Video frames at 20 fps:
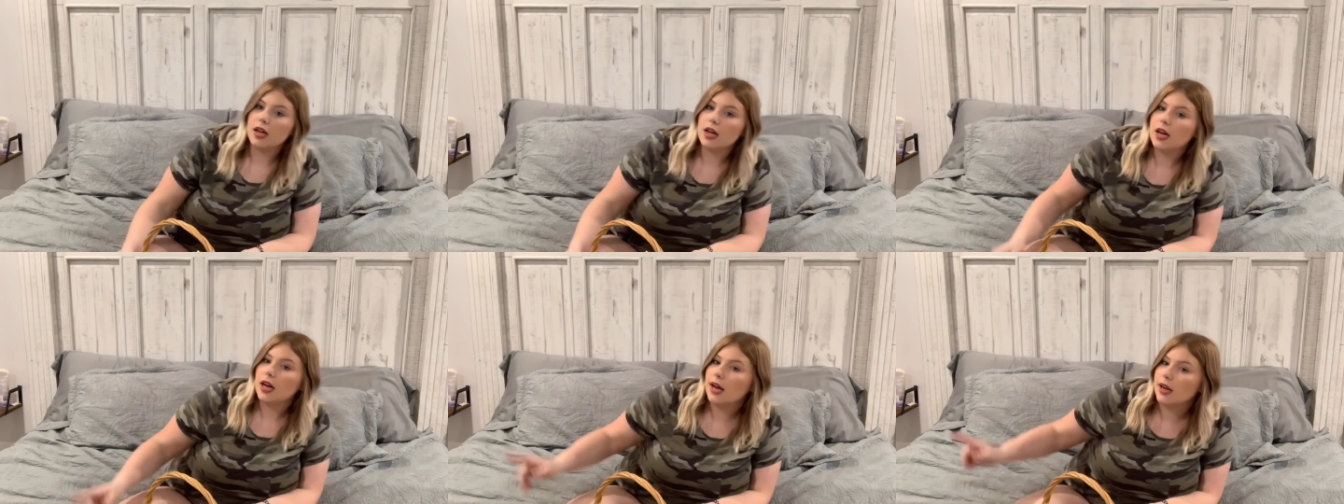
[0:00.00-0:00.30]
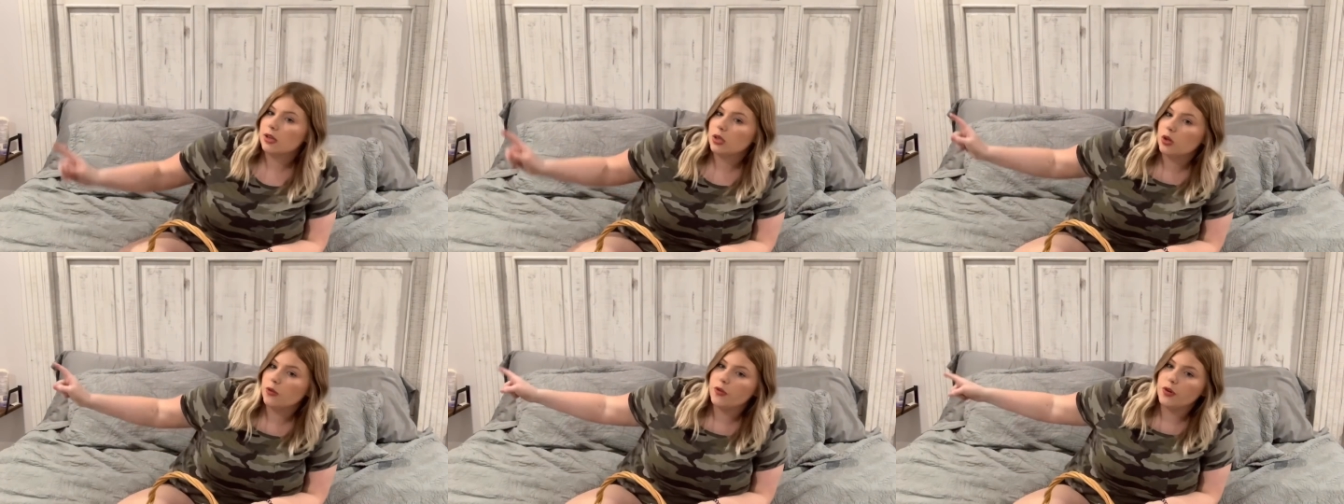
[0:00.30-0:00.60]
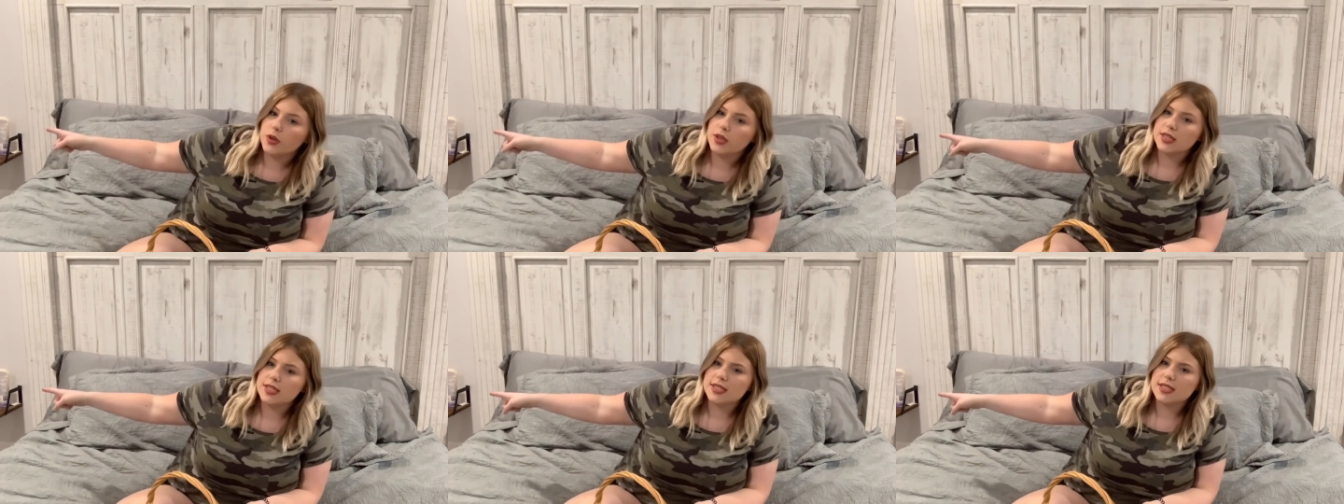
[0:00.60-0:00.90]
I don't know if you
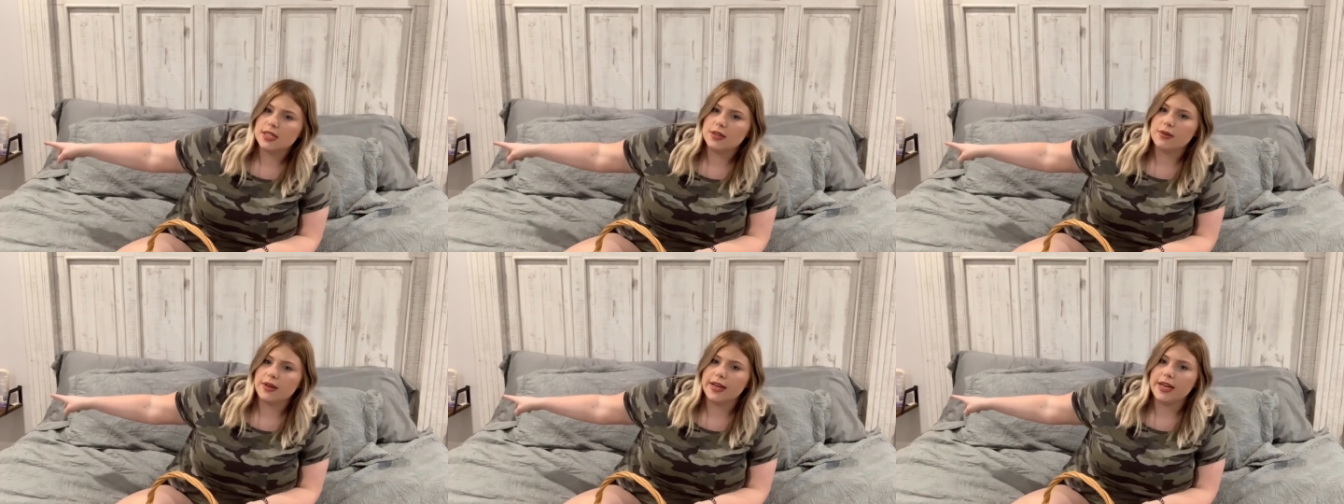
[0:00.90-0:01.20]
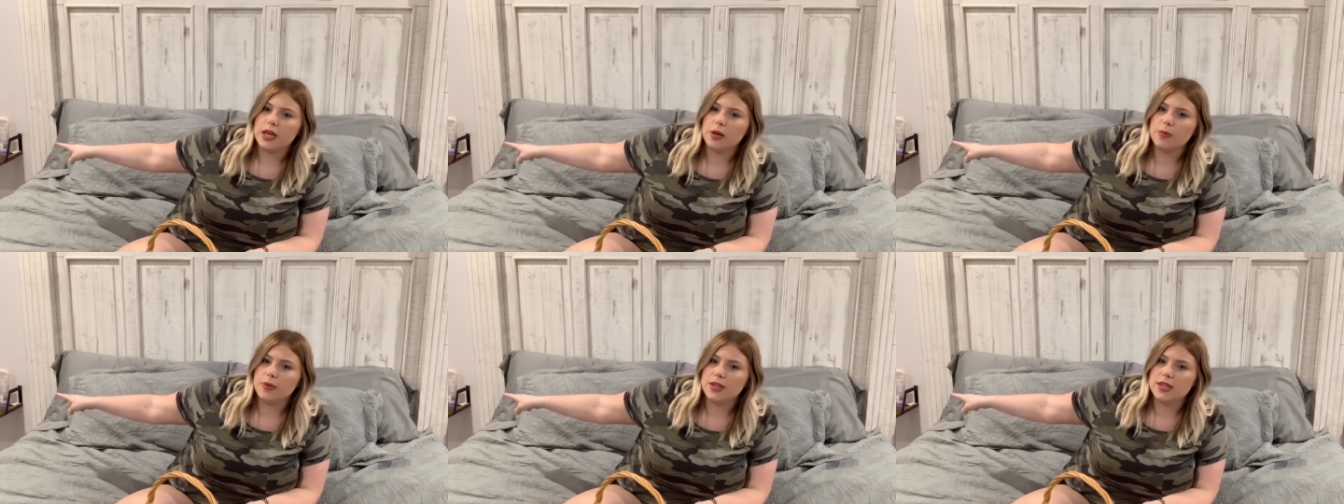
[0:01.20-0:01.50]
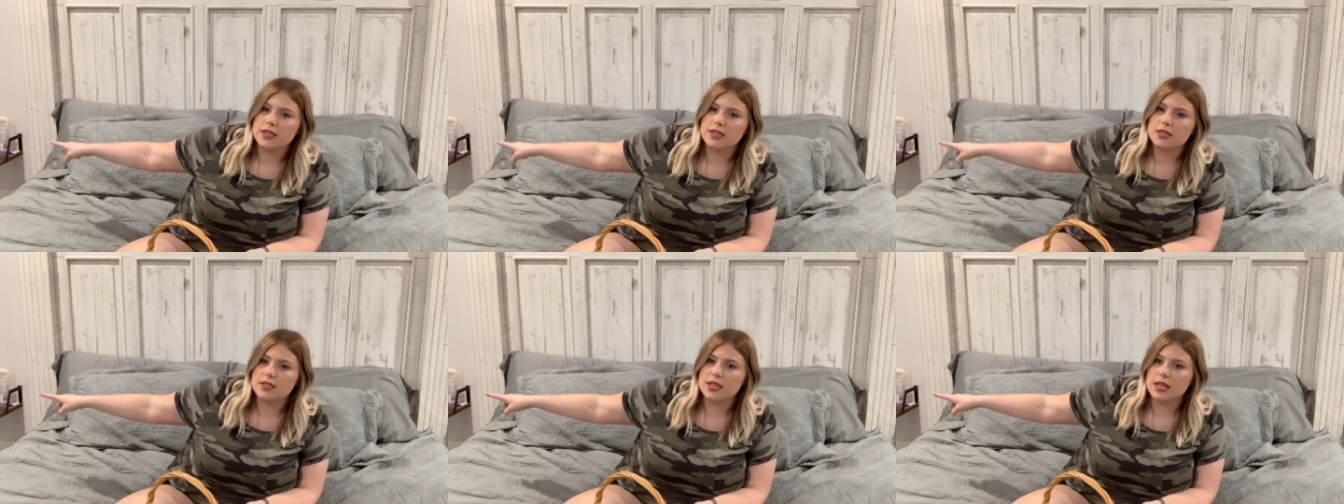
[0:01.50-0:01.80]
can see right here, but
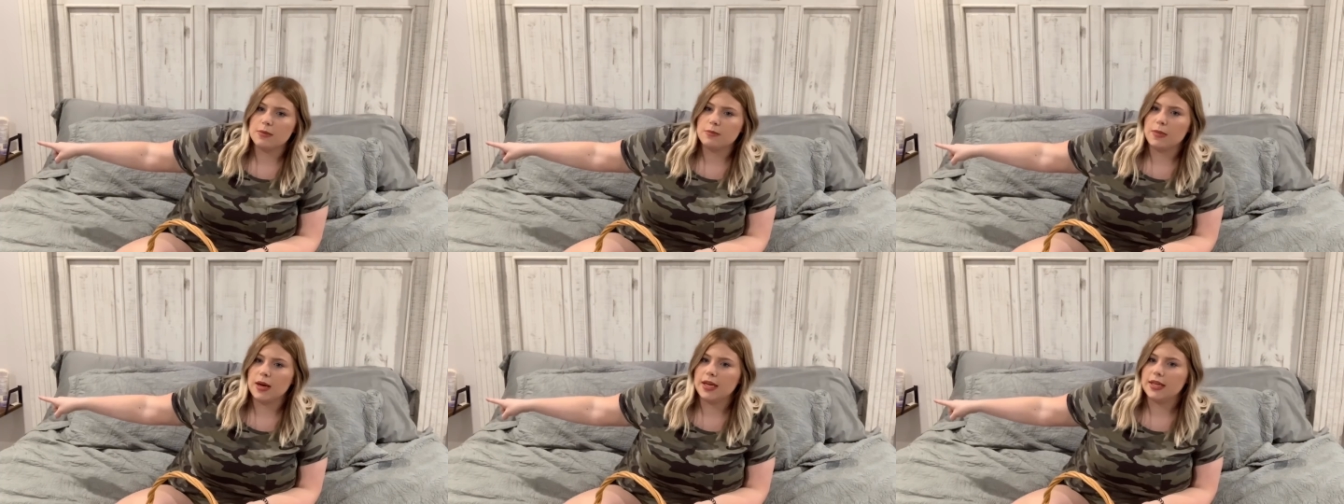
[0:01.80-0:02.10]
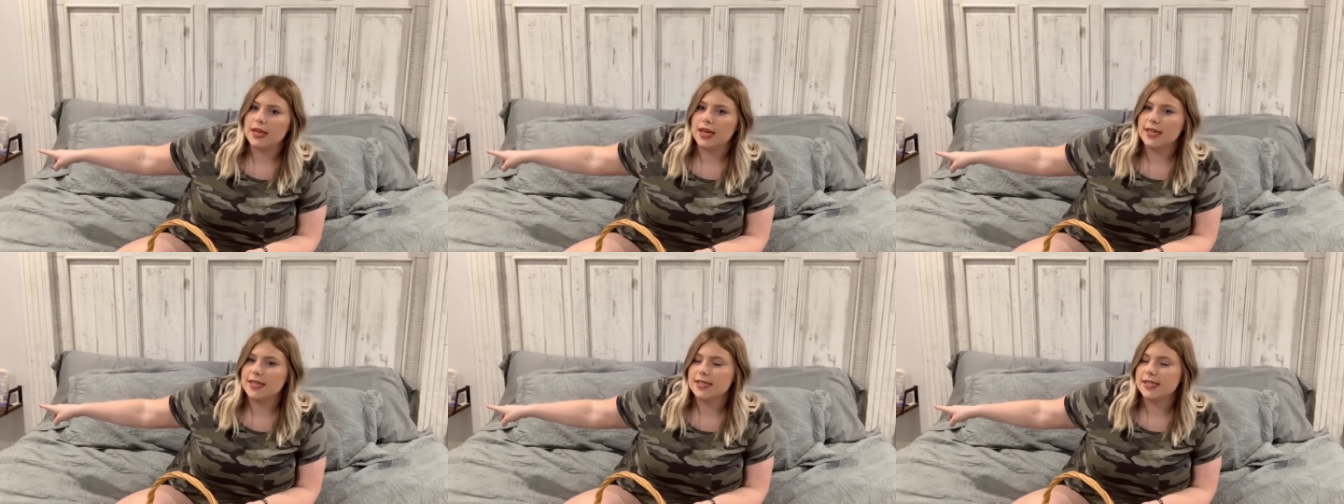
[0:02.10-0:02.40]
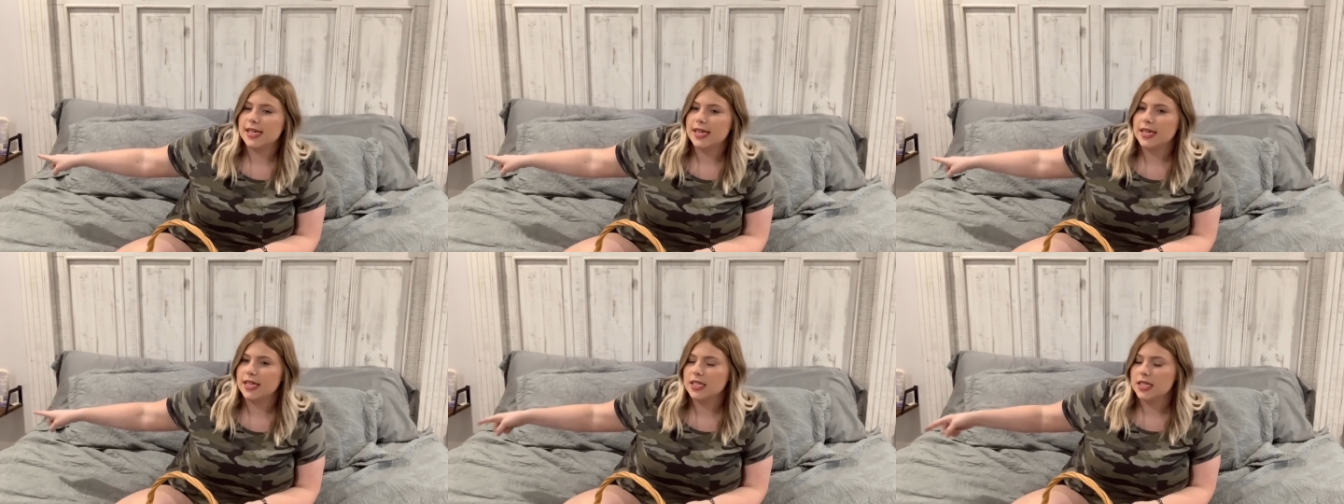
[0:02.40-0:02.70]
this is like my
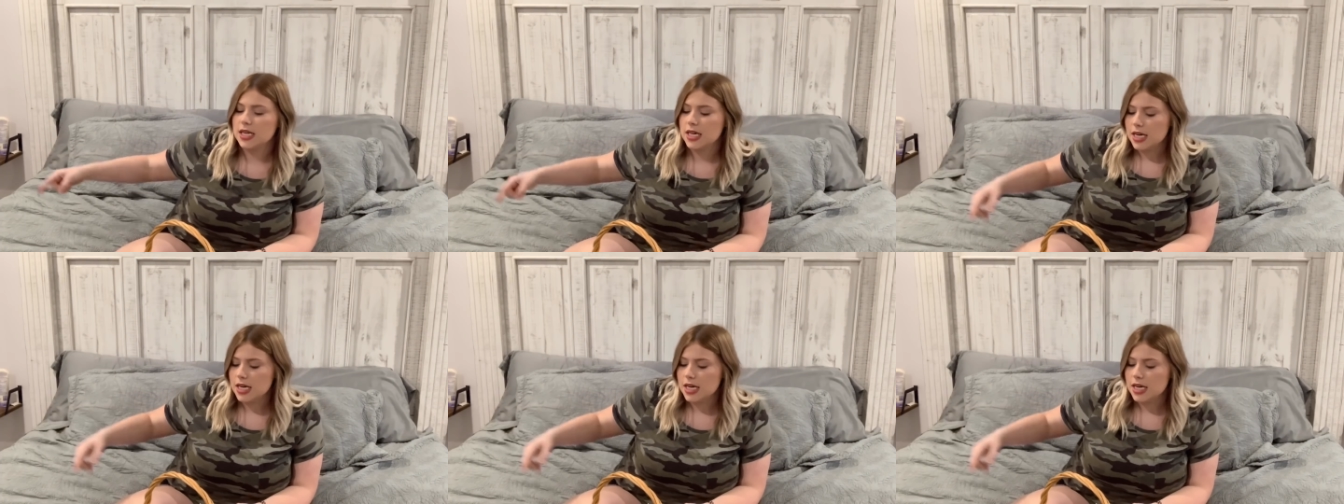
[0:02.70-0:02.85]
nightstand.